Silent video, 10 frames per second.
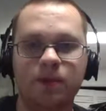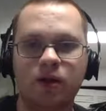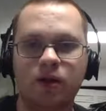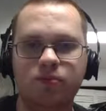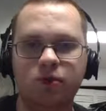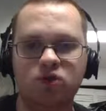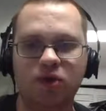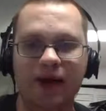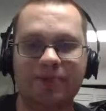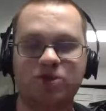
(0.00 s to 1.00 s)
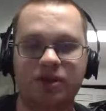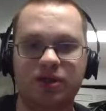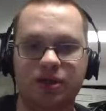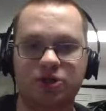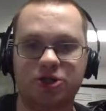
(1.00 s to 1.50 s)
mutual option
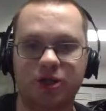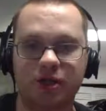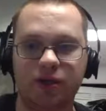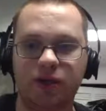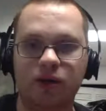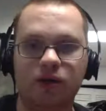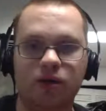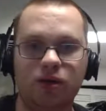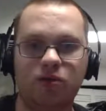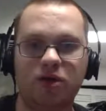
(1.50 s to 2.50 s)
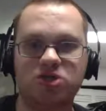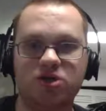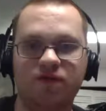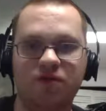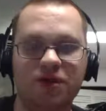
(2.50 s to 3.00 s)
next year. The
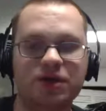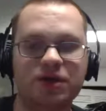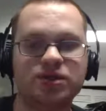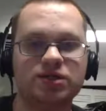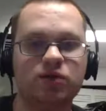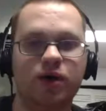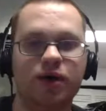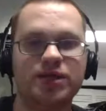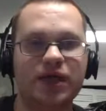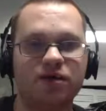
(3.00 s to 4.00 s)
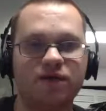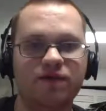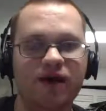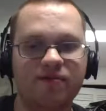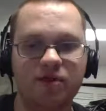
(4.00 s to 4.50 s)
question for Lynn is, does he want to take the
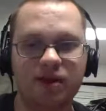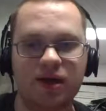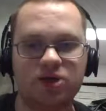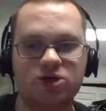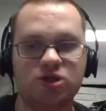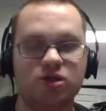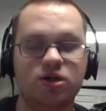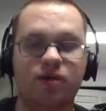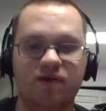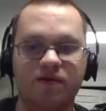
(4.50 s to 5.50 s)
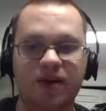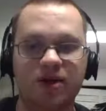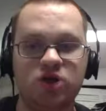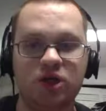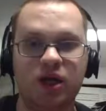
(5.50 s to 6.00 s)
$5 million next year and come off the
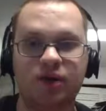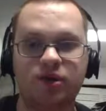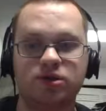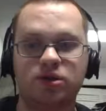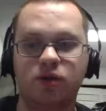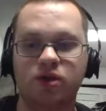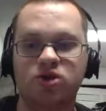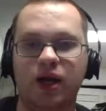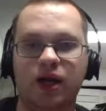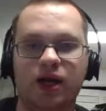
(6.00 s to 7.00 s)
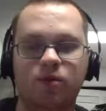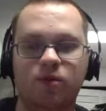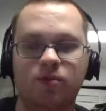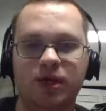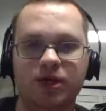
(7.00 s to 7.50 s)
bench again, or does he want to try to get more
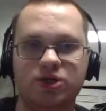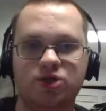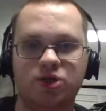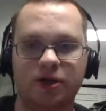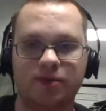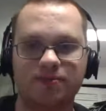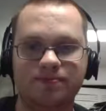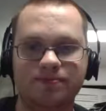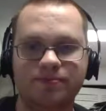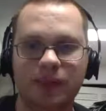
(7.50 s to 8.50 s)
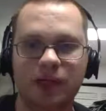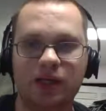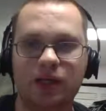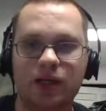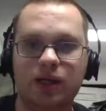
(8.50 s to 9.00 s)
money to start?
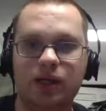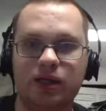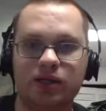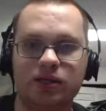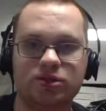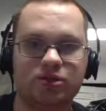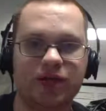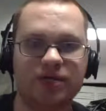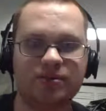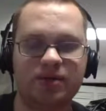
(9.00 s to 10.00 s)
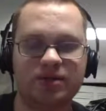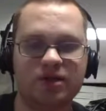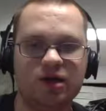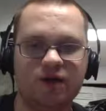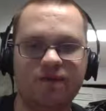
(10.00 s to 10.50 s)
So that's going to be a
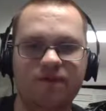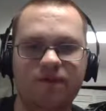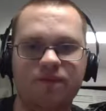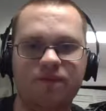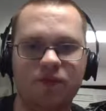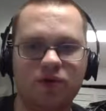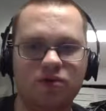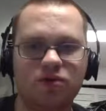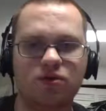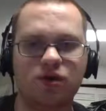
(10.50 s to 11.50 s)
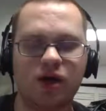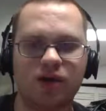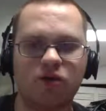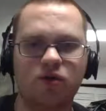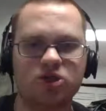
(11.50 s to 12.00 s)
tough
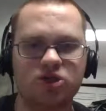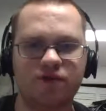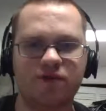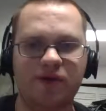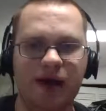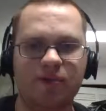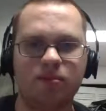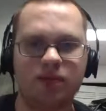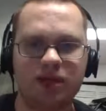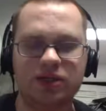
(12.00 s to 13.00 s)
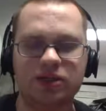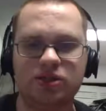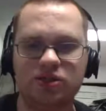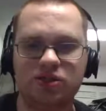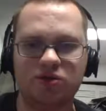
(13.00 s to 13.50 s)
question for Adam Lynn
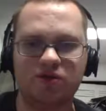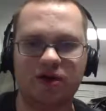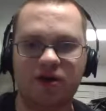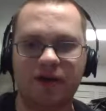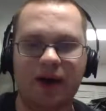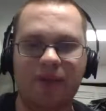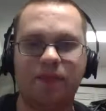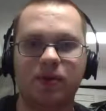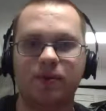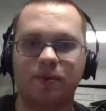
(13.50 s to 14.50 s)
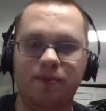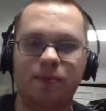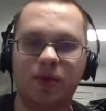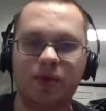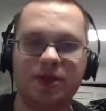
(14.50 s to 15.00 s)
to figure out, but
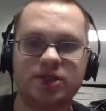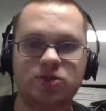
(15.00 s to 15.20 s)
Lynn's been